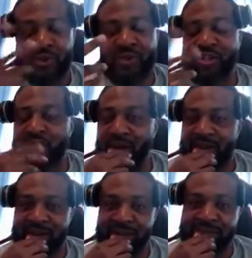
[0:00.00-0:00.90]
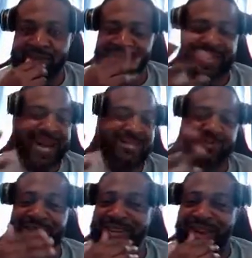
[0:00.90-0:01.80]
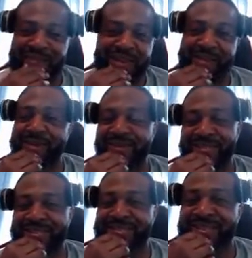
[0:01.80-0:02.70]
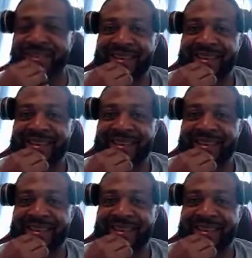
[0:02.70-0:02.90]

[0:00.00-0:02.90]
You could chalk it up. Guys, what do y'all think about this?